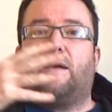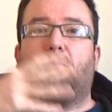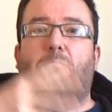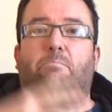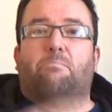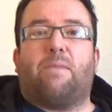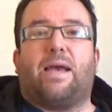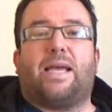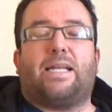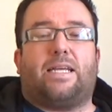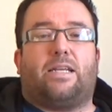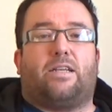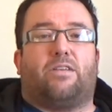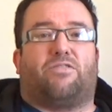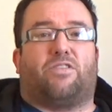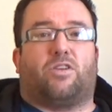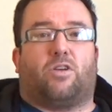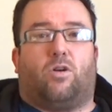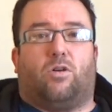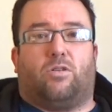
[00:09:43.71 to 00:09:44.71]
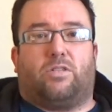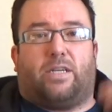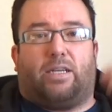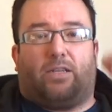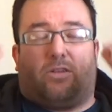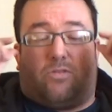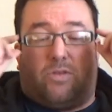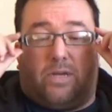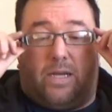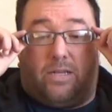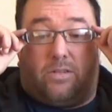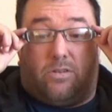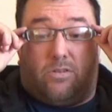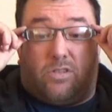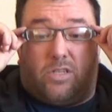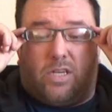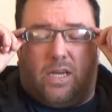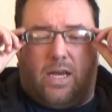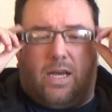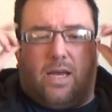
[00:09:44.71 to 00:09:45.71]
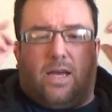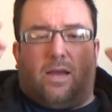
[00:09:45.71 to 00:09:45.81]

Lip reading: many different content creators,